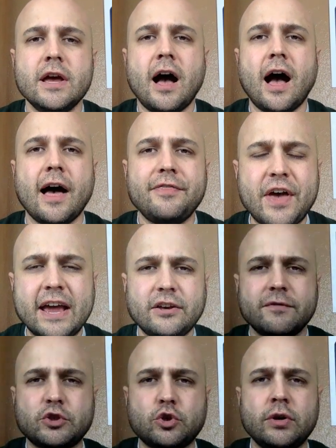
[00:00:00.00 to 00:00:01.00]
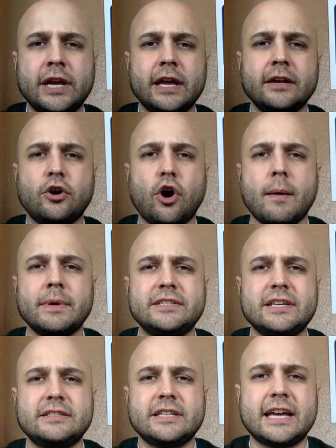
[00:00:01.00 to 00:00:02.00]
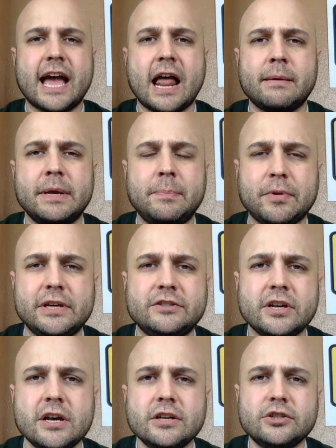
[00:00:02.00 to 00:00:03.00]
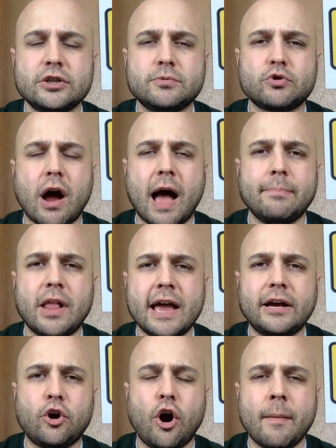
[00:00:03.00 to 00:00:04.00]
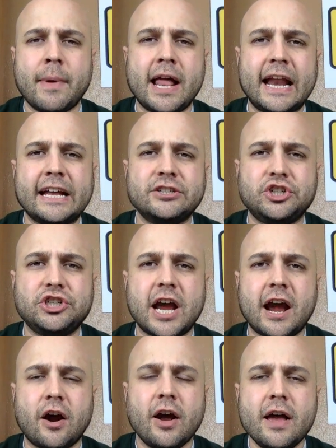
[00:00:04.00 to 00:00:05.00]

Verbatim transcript: Uh, thank you for tuning in, Common Sense Academy. Please subscribe, like, comment, and share.